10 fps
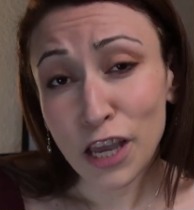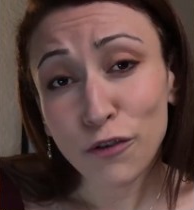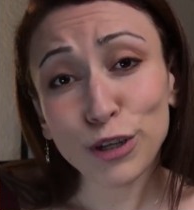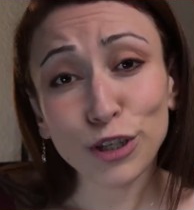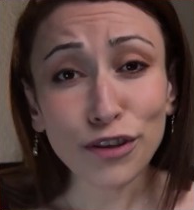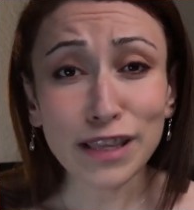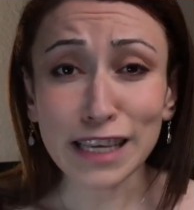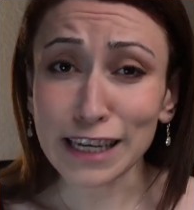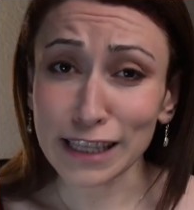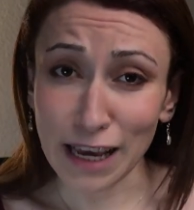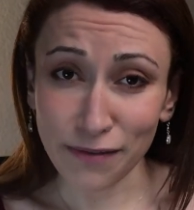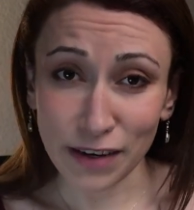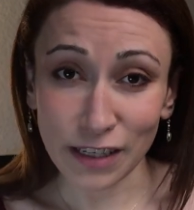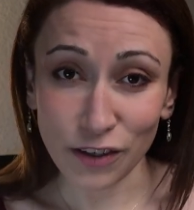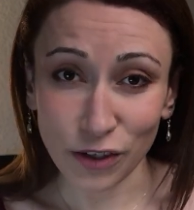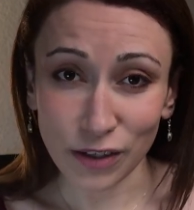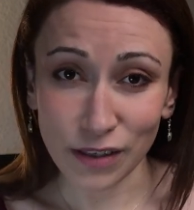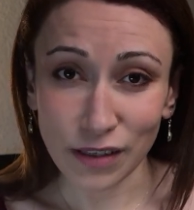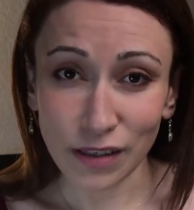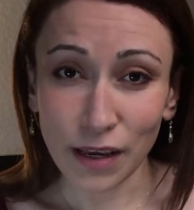We don't think in
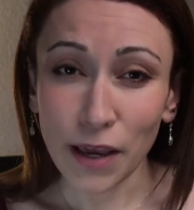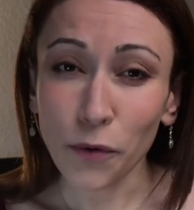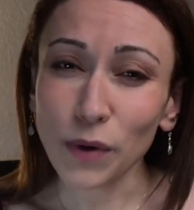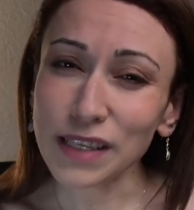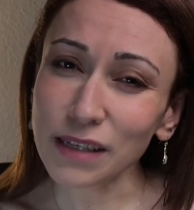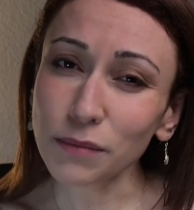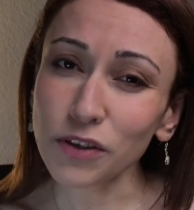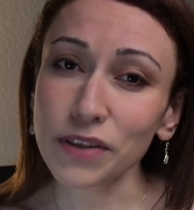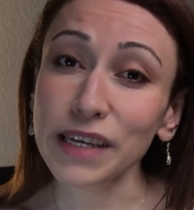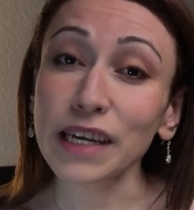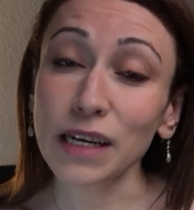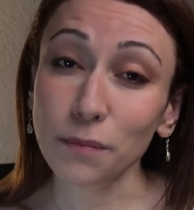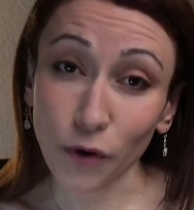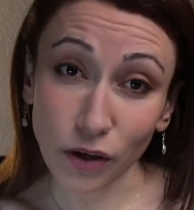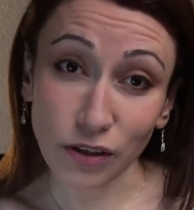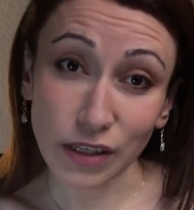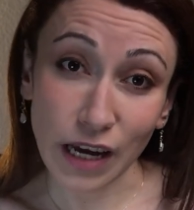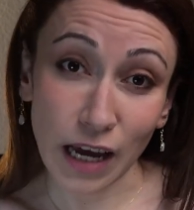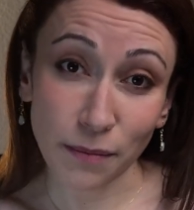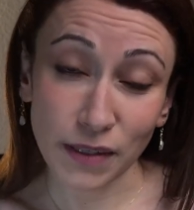definitions, we seem to think in
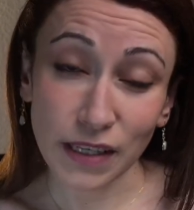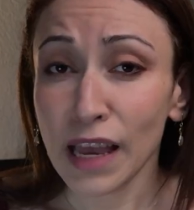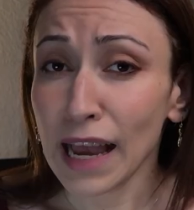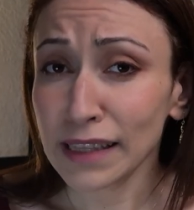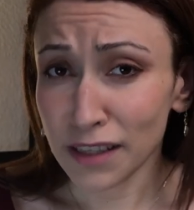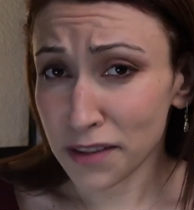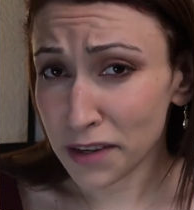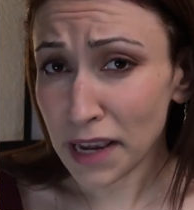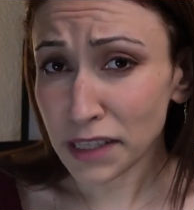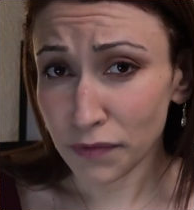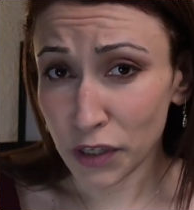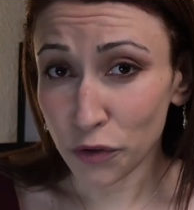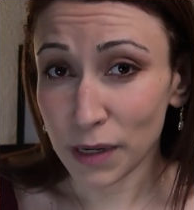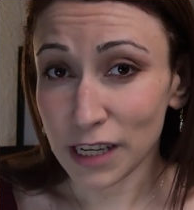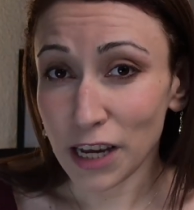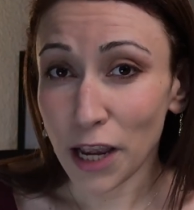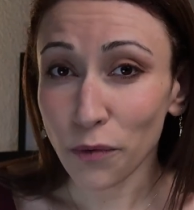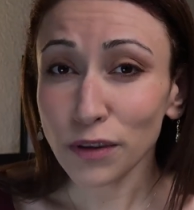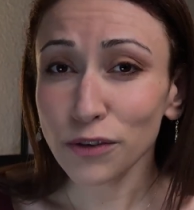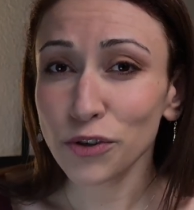prototypes. And in the next few minutes, I
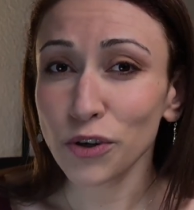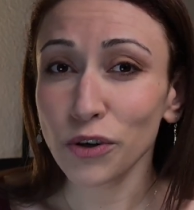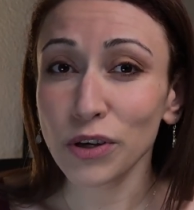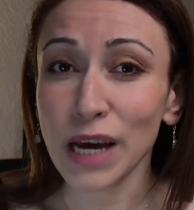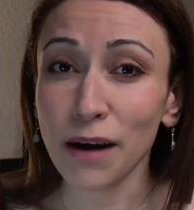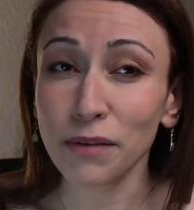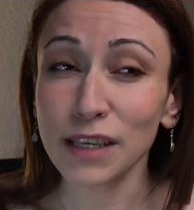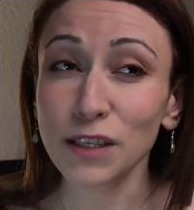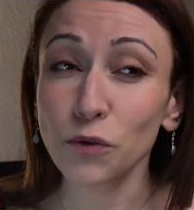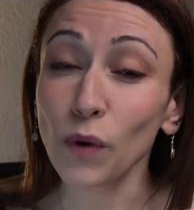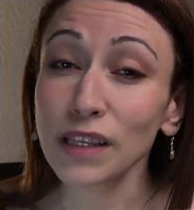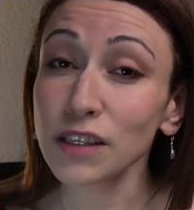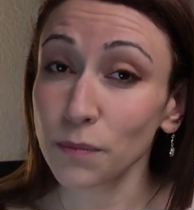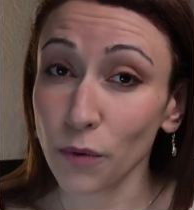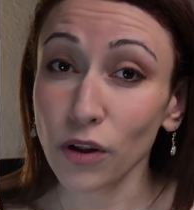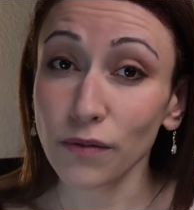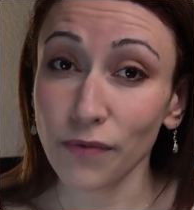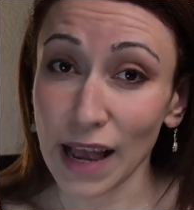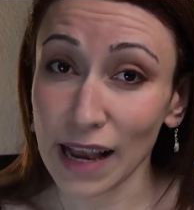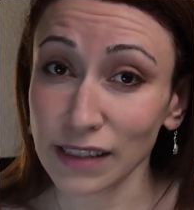want to show you how this one small
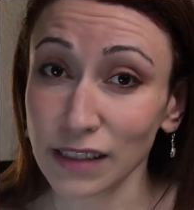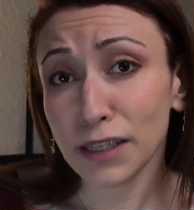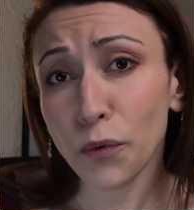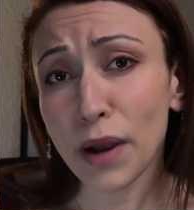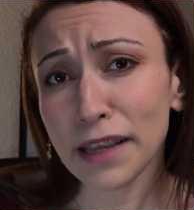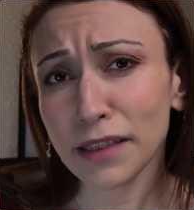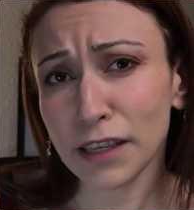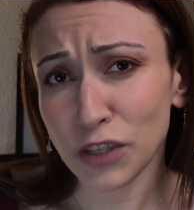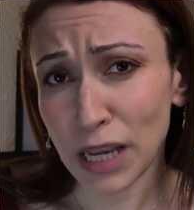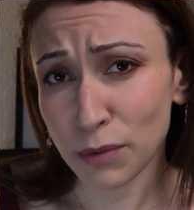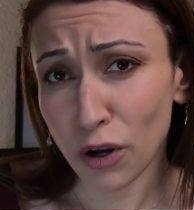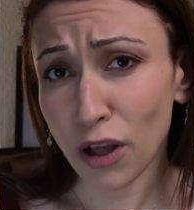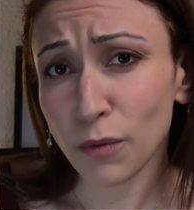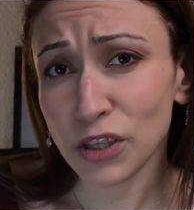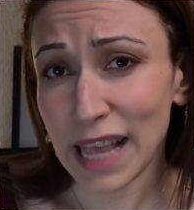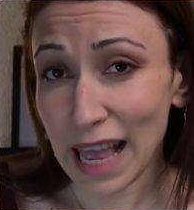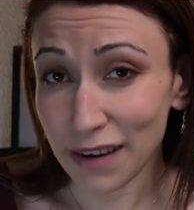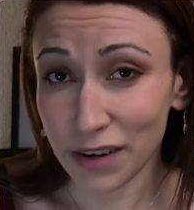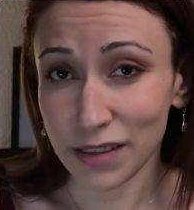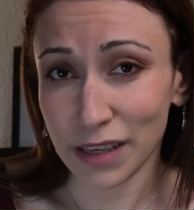fact quietly shapes almost
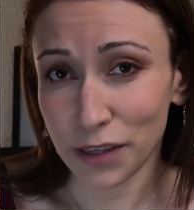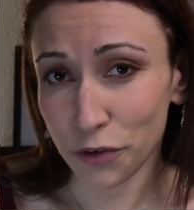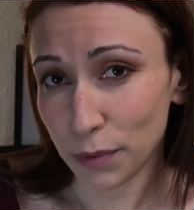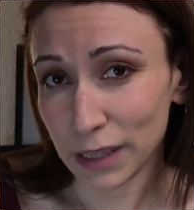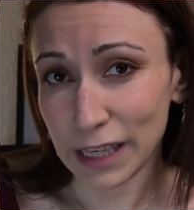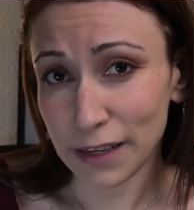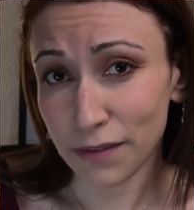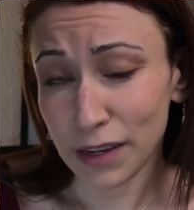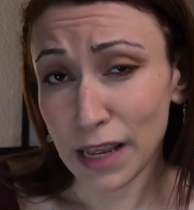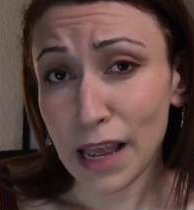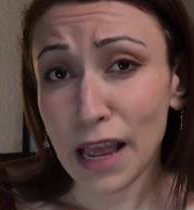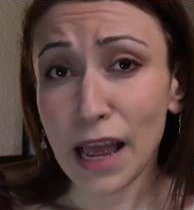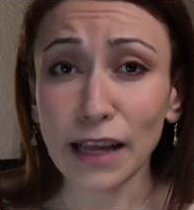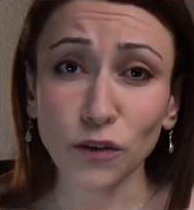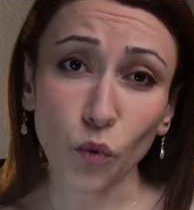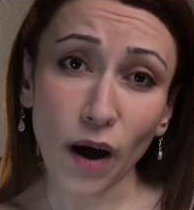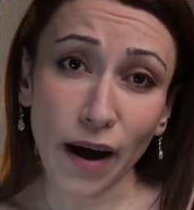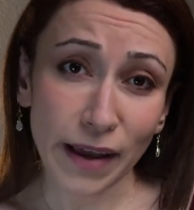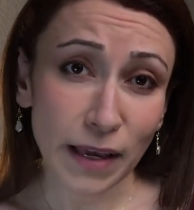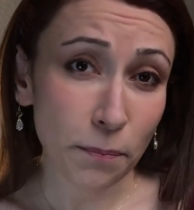everything you believe, and
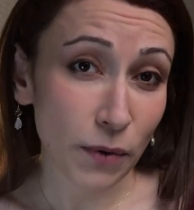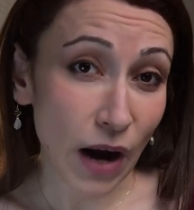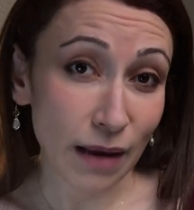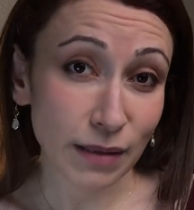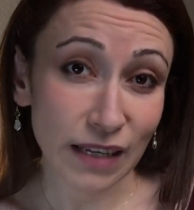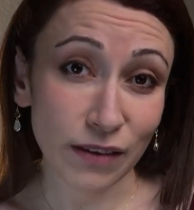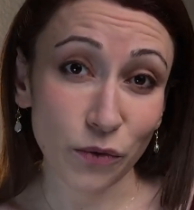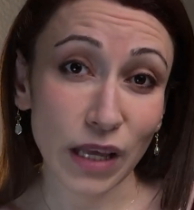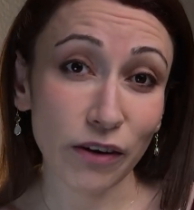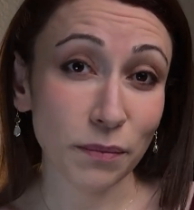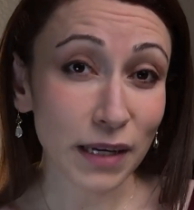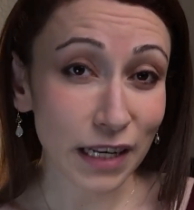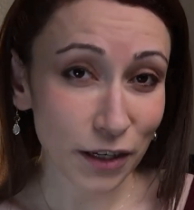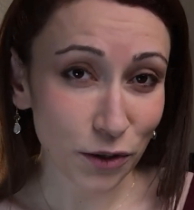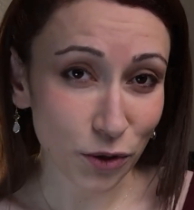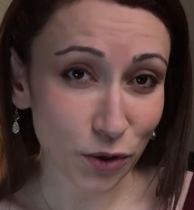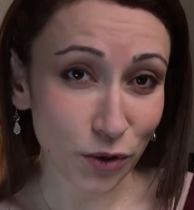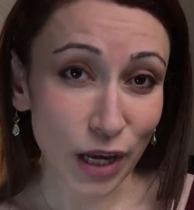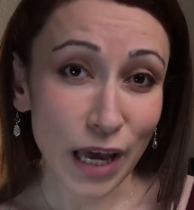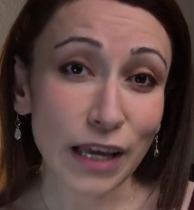why, perhaps even without meaning to,
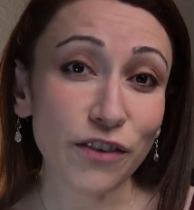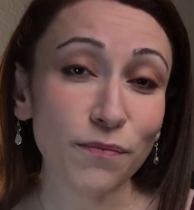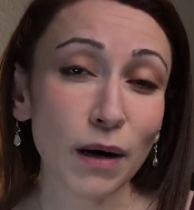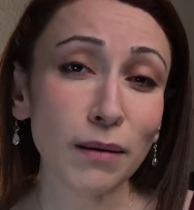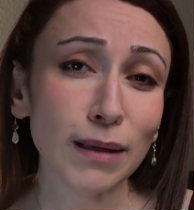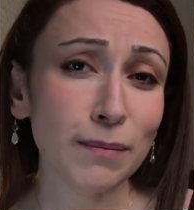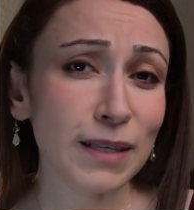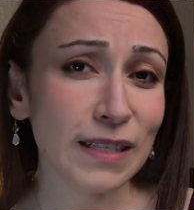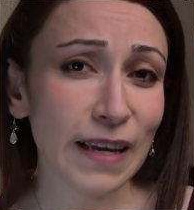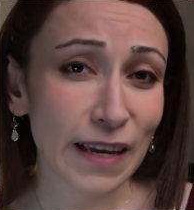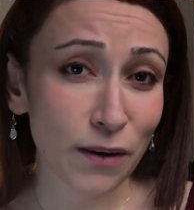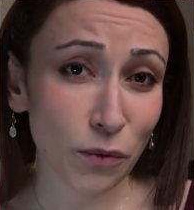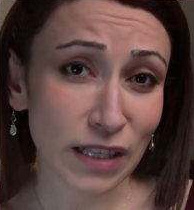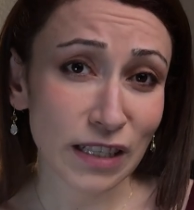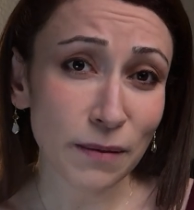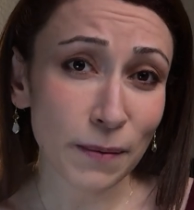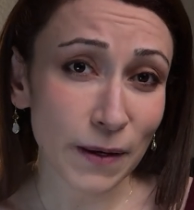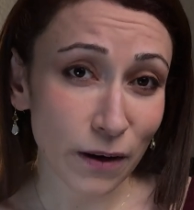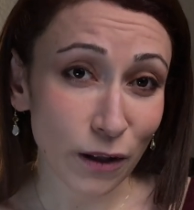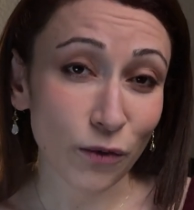you've probably mistaken what's
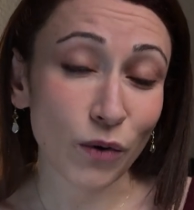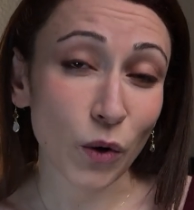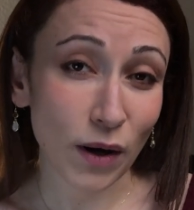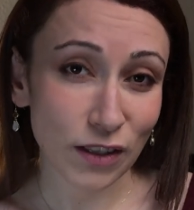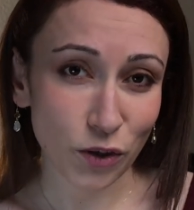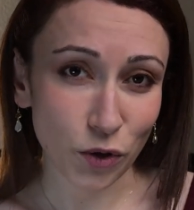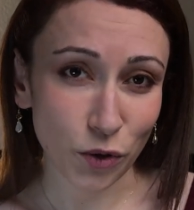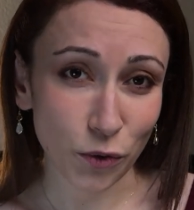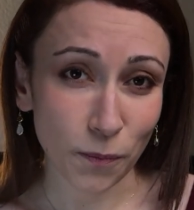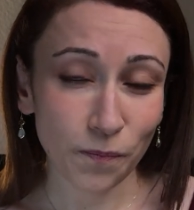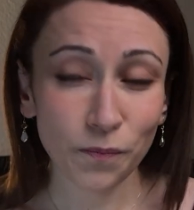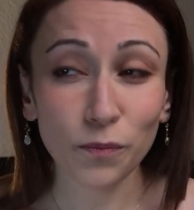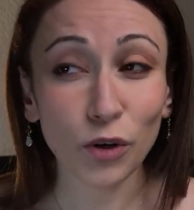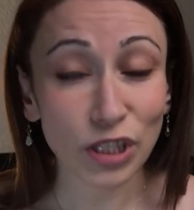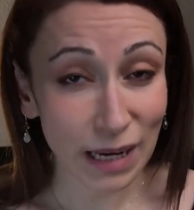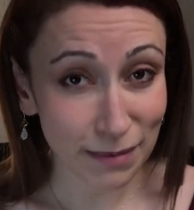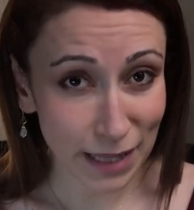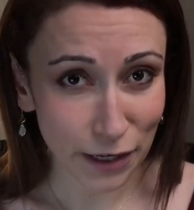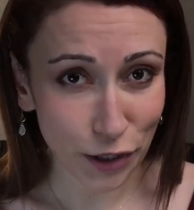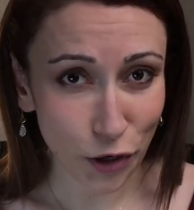typical for what's true, more times
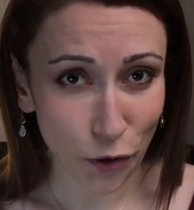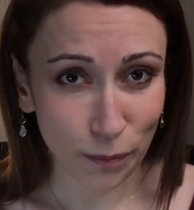than you know.